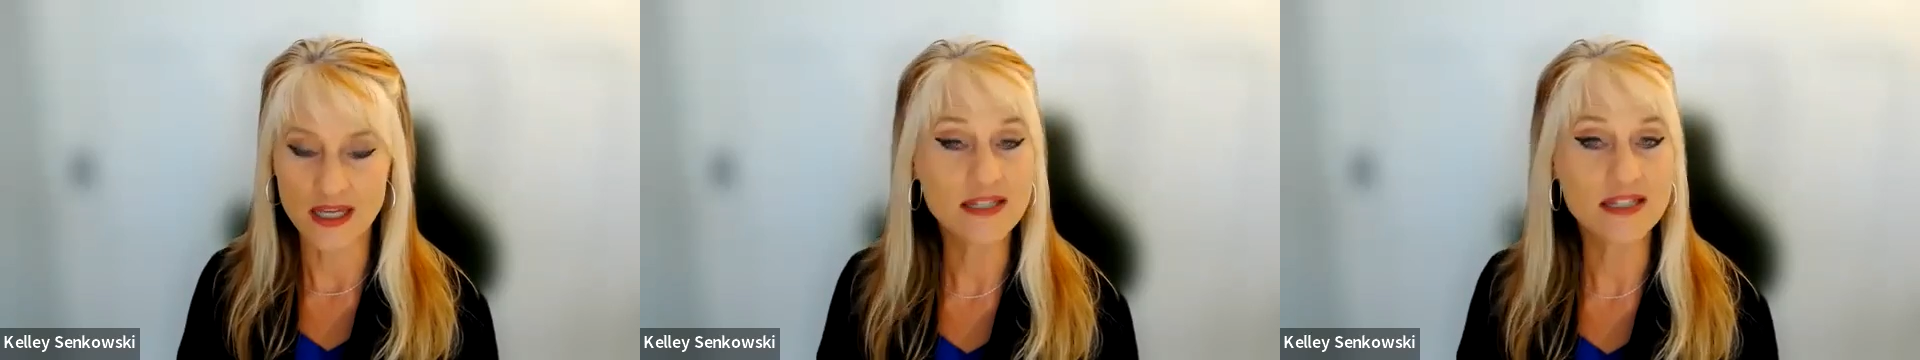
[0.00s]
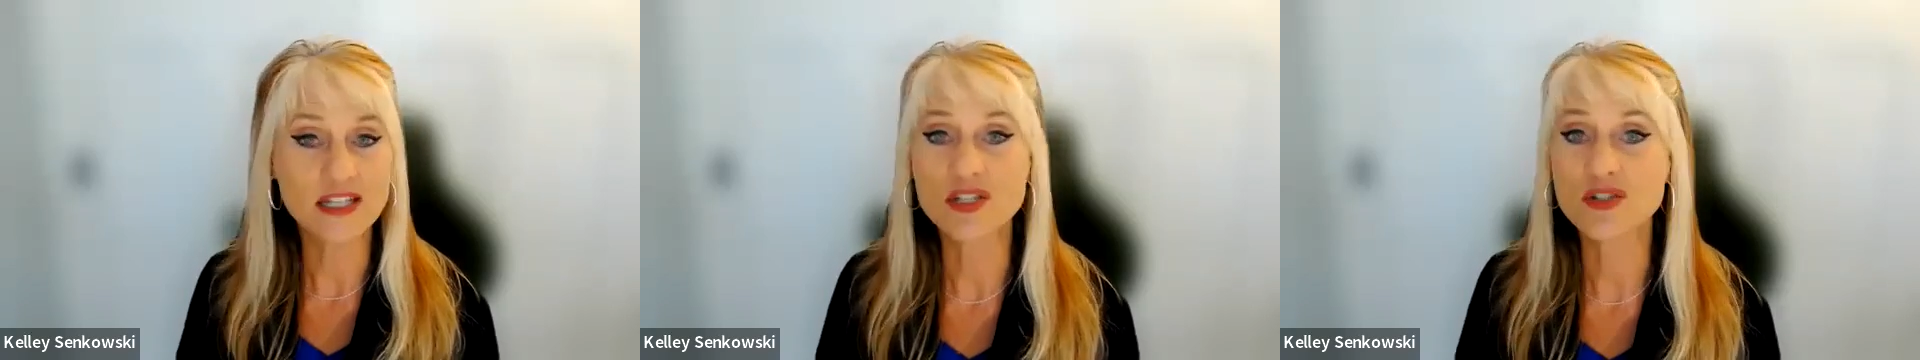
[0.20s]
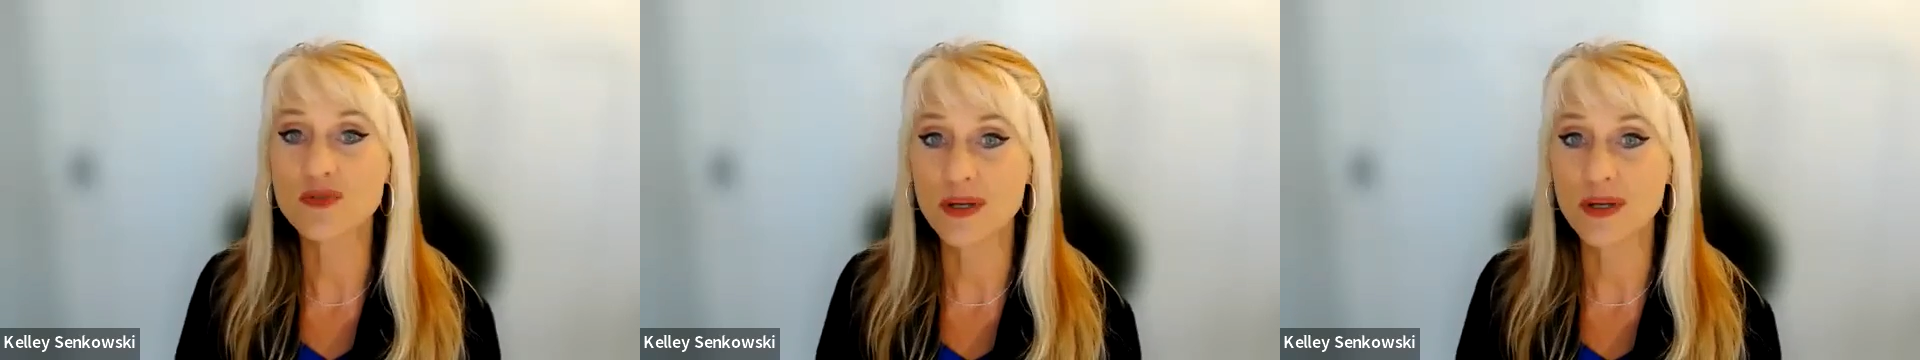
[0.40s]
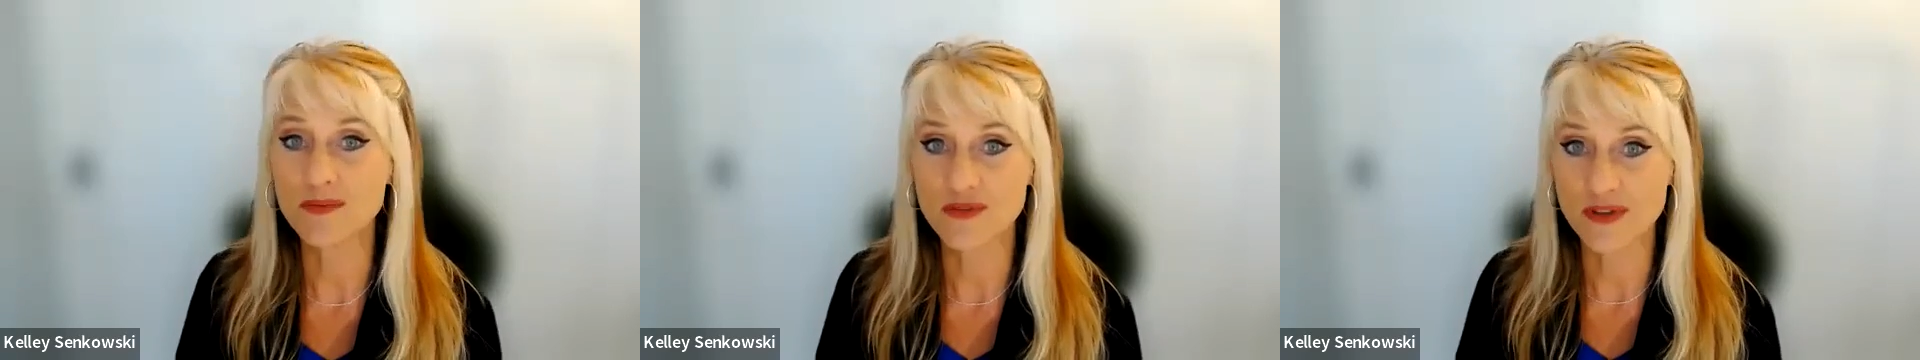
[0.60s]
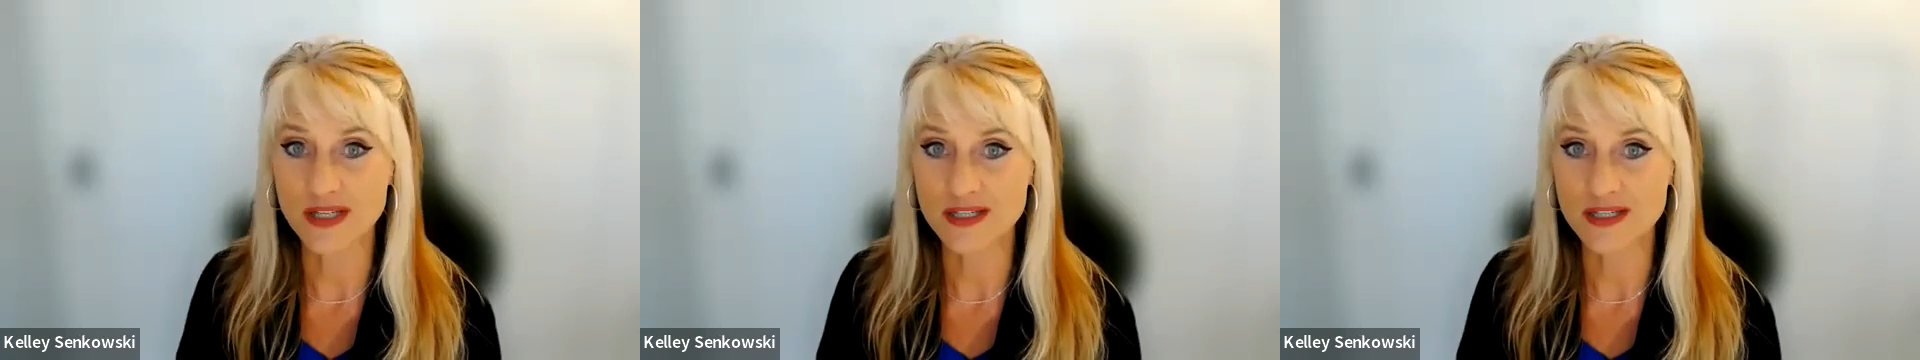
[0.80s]
is extreme
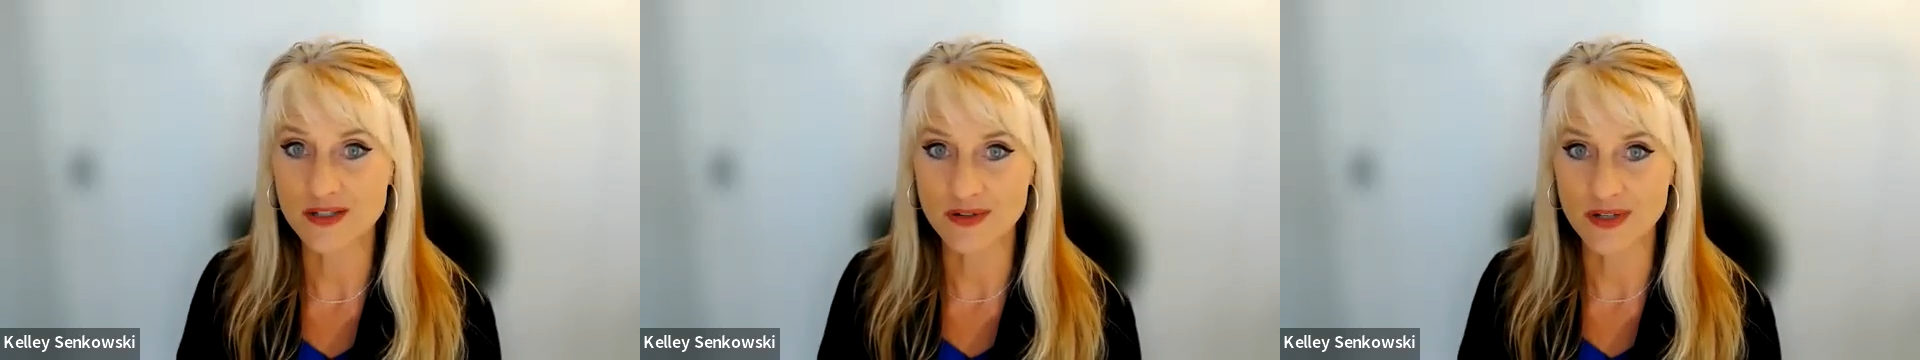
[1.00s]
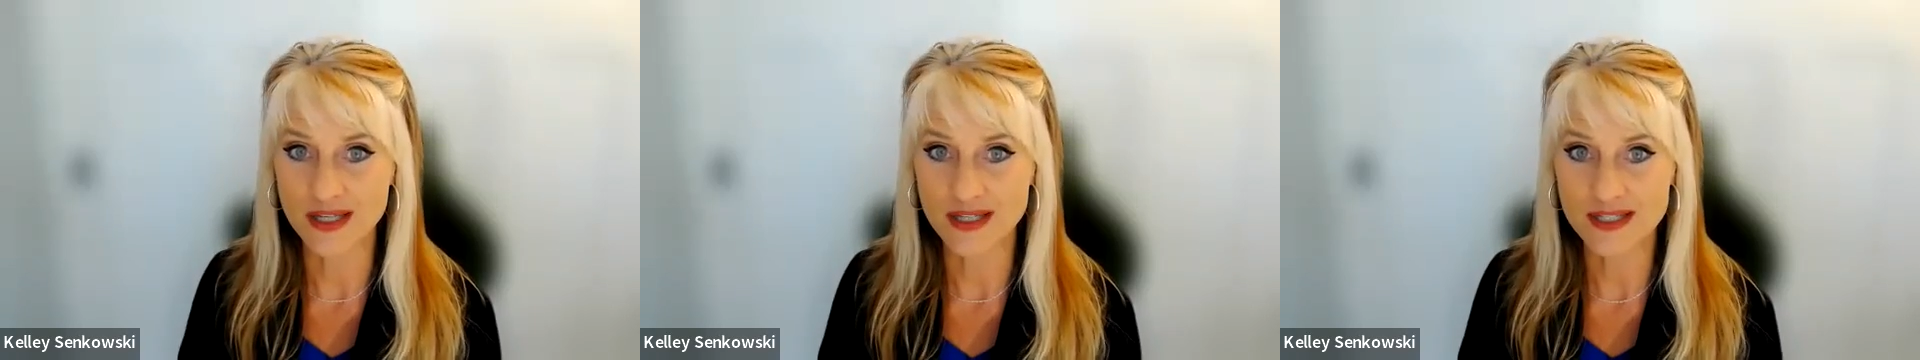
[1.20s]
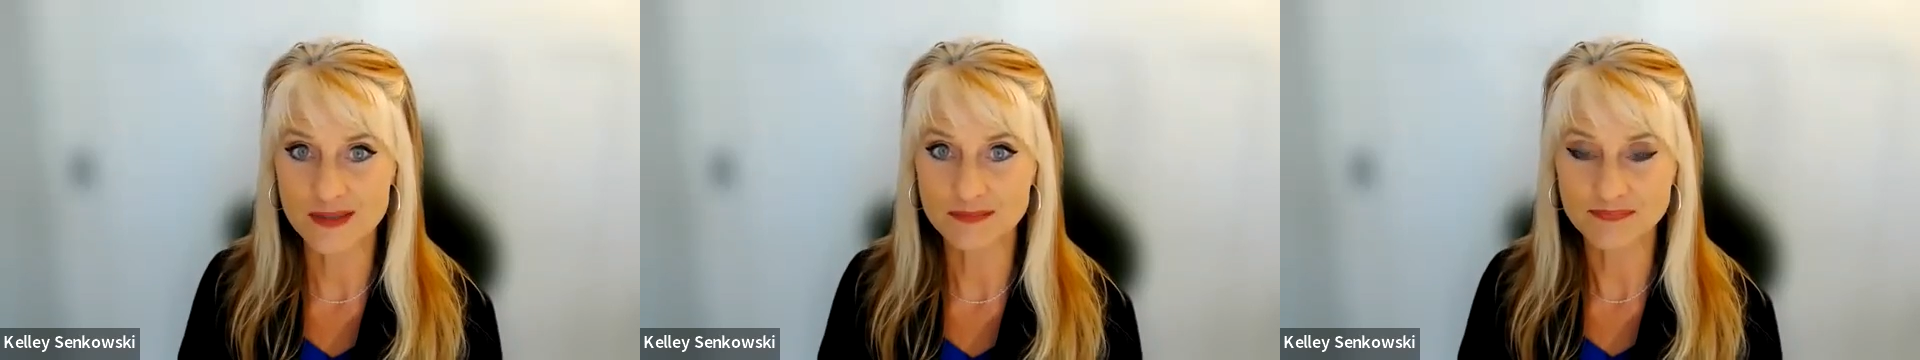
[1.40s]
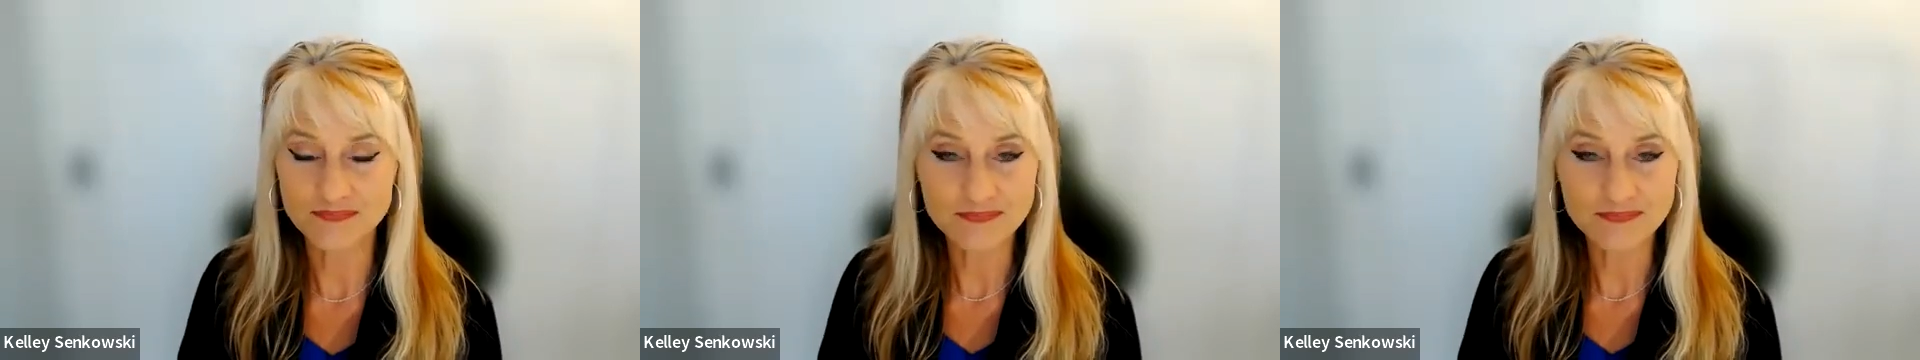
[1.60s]
for these students.